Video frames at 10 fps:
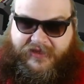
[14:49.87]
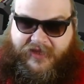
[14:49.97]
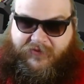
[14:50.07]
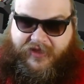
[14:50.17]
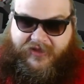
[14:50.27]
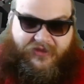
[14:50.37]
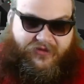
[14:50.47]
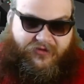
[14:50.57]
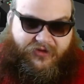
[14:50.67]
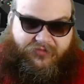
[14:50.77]
and we get
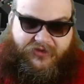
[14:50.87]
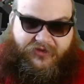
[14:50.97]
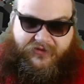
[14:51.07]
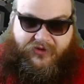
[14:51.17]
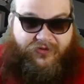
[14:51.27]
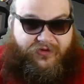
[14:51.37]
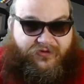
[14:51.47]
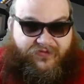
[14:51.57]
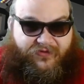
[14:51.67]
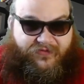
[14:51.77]
complete with the old
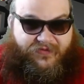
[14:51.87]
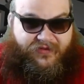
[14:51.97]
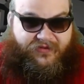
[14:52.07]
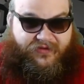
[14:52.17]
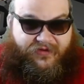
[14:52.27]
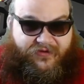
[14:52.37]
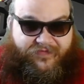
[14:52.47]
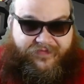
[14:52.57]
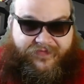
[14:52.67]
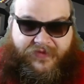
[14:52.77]
uniforms,
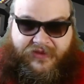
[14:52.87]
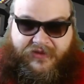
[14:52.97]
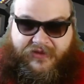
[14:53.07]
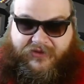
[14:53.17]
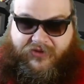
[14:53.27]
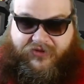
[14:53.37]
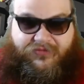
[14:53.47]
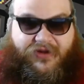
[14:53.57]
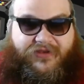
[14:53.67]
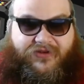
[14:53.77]
the old
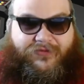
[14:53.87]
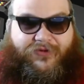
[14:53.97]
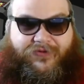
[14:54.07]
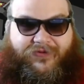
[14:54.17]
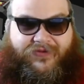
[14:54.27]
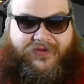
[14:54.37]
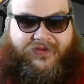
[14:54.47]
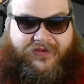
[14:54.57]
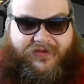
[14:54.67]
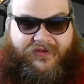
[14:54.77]
monster maroons,
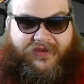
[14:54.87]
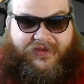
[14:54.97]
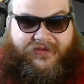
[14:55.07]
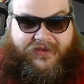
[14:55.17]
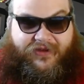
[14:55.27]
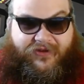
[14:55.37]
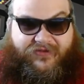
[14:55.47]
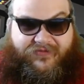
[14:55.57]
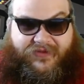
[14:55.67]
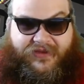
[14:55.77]
as they
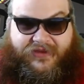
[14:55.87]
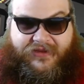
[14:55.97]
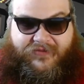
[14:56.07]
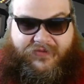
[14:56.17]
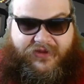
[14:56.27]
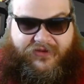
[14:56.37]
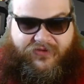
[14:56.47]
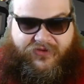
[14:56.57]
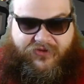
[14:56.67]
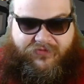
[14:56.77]
call them. because
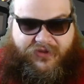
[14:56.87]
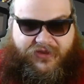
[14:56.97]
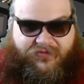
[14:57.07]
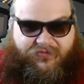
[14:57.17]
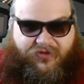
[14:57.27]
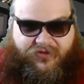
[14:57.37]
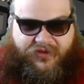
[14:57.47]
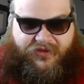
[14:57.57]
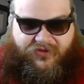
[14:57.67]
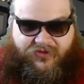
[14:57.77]
they're so big and
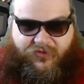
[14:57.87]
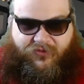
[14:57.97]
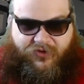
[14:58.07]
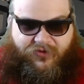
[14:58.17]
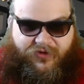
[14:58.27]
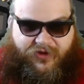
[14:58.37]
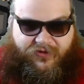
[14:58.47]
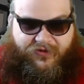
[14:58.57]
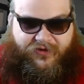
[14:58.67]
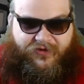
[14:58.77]
bulky and they're maroon
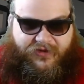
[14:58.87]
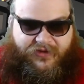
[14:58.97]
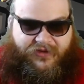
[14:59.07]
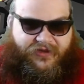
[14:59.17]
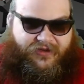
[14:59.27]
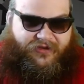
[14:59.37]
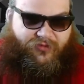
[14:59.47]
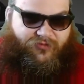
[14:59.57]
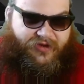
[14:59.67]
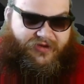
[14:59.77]
colored, kind of
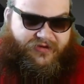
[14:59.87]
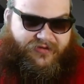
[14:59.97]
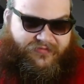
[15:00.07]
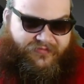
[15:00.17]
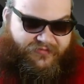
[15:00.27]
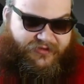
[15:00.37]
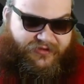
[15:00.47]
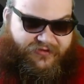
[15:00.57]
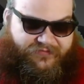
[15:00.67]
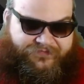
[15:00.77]
like red, you
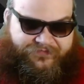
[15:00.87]
know?